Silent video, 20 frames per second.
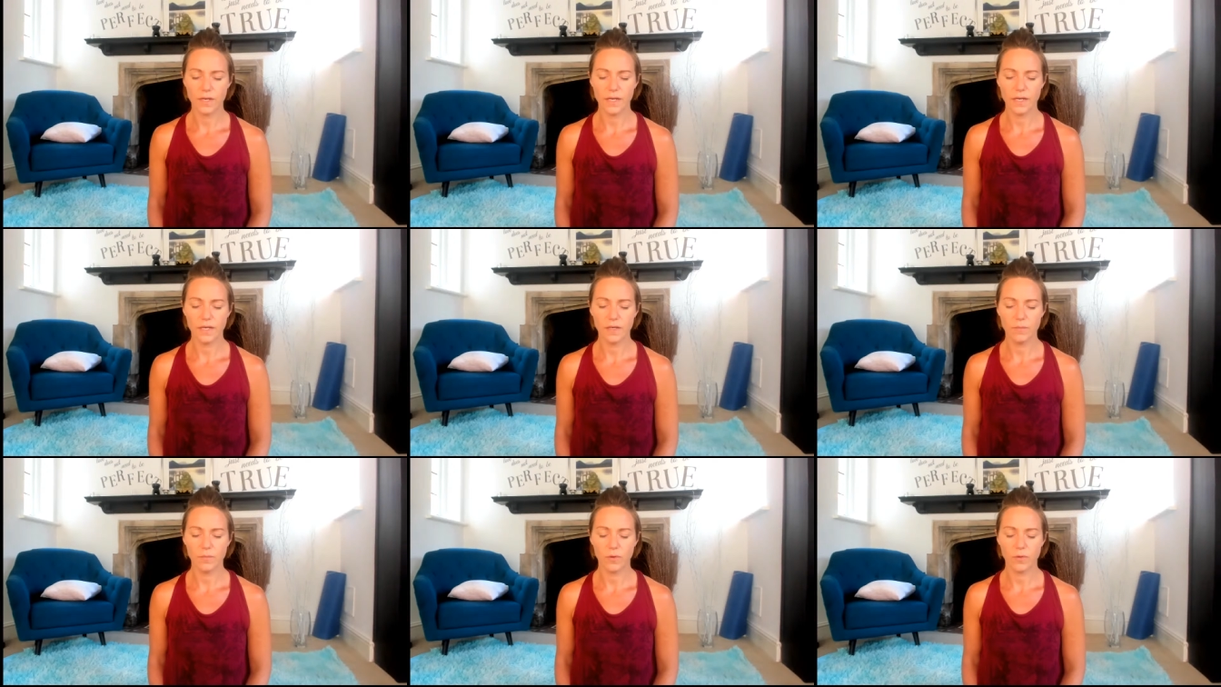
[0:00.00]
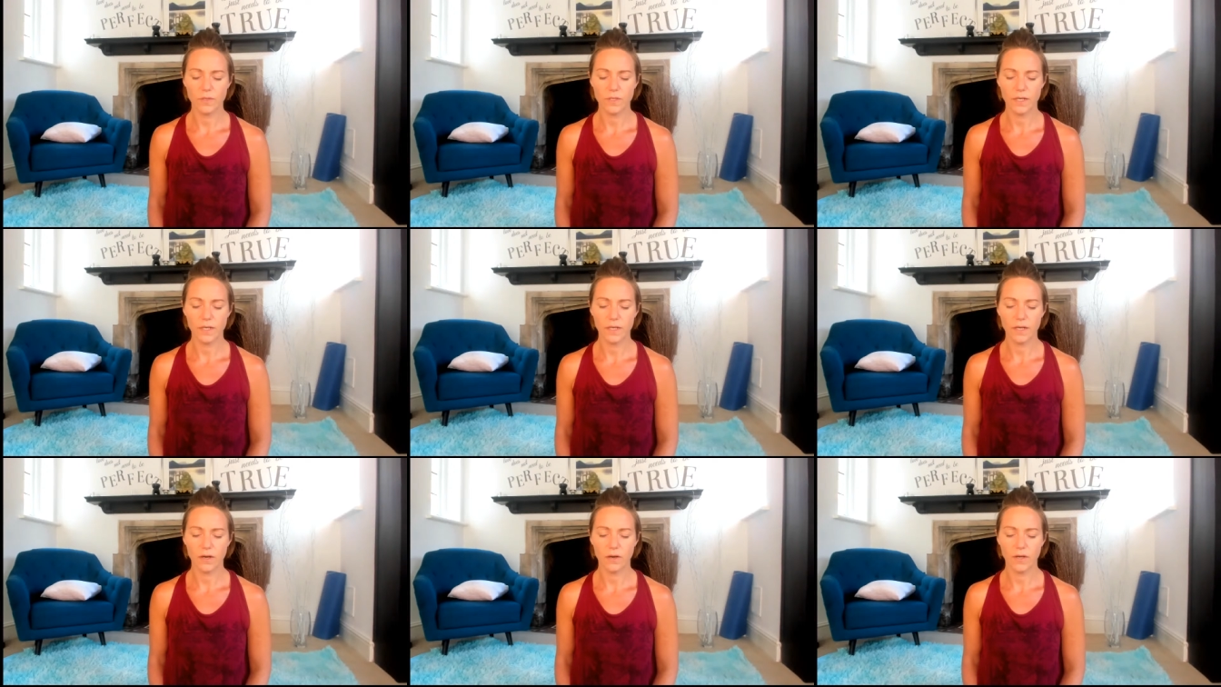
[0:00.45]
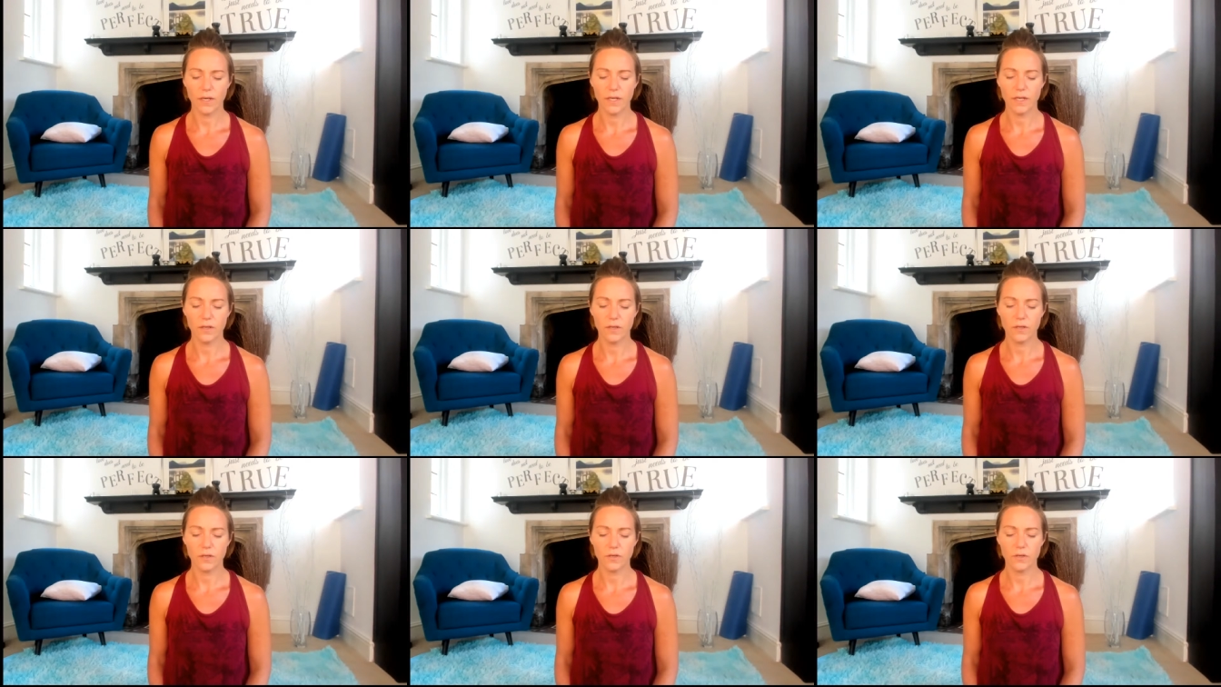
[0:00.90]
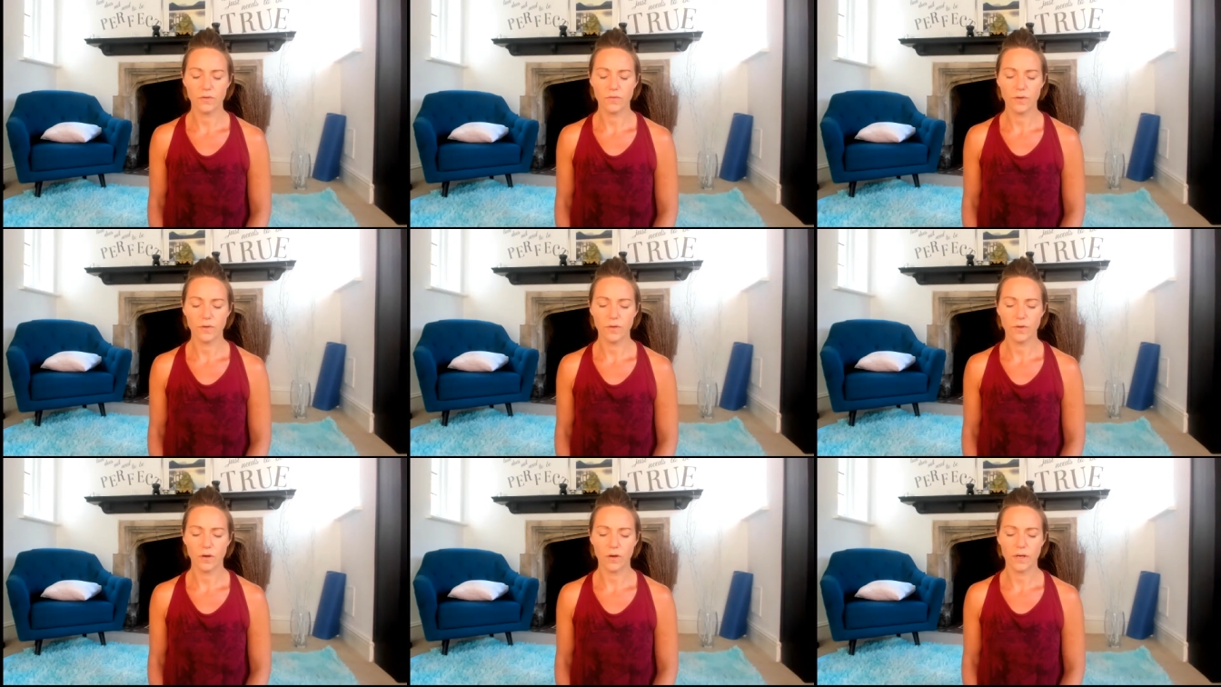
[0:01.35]
inner body, our inner
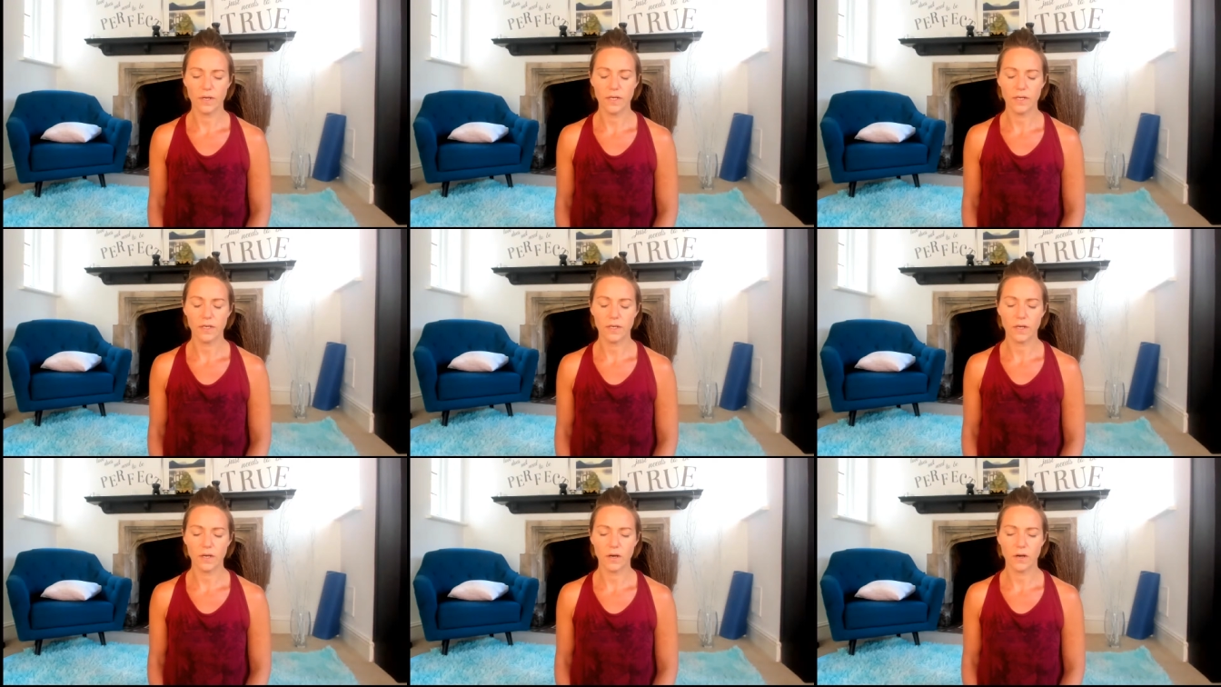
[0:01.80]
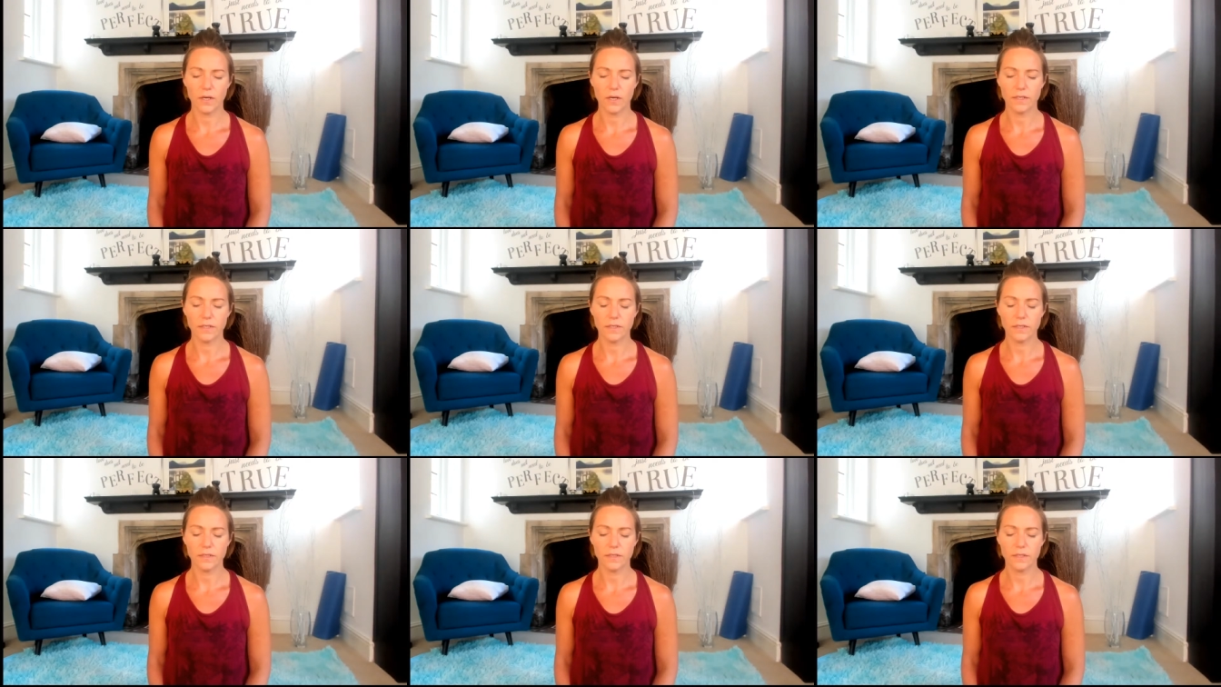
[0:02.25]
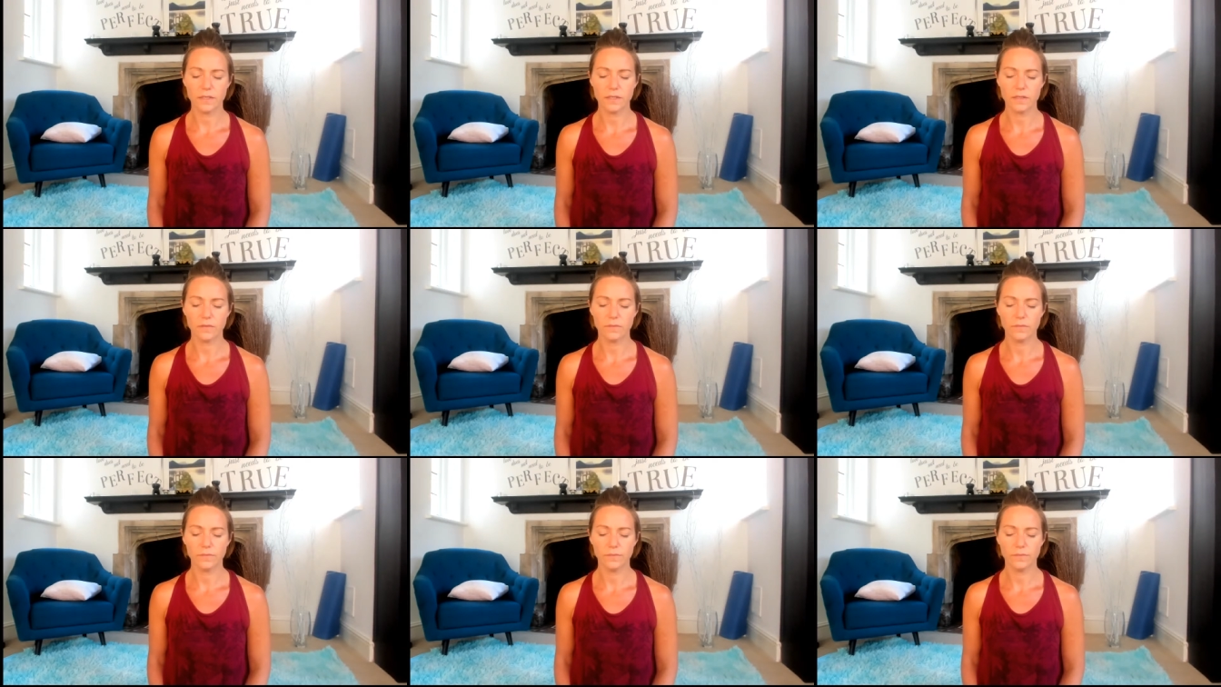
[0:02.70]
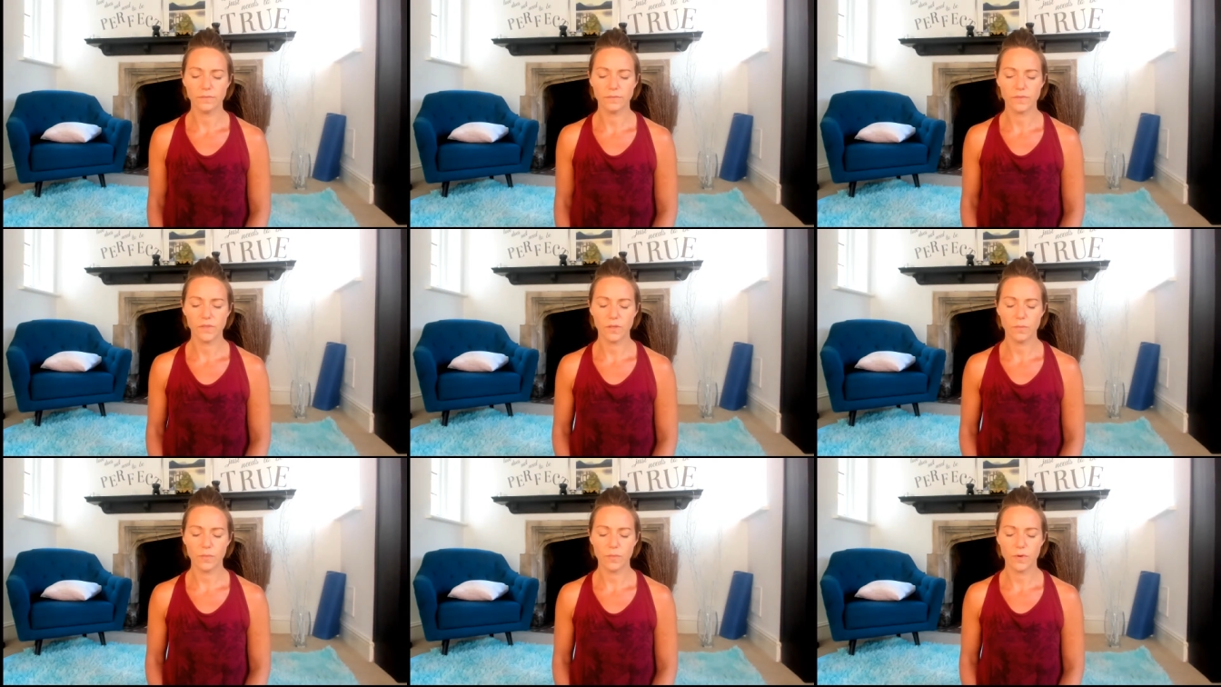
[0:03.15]
guru, our inner guidance.
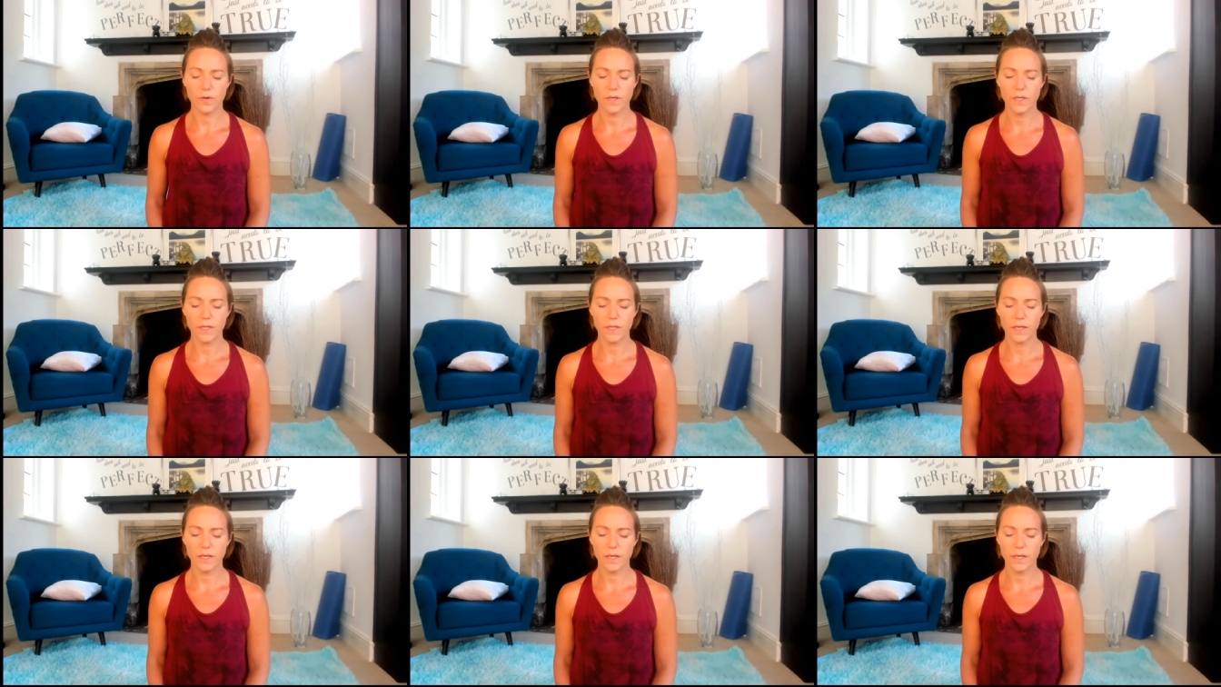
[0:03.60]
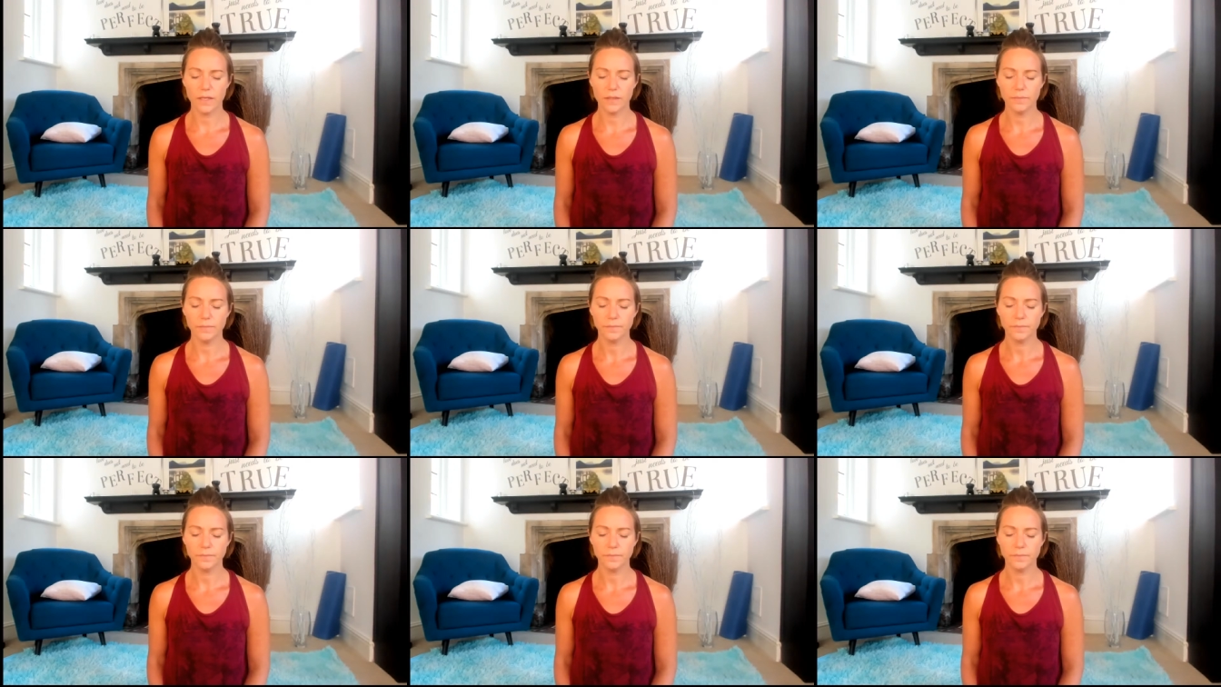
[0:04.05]
So breathing in.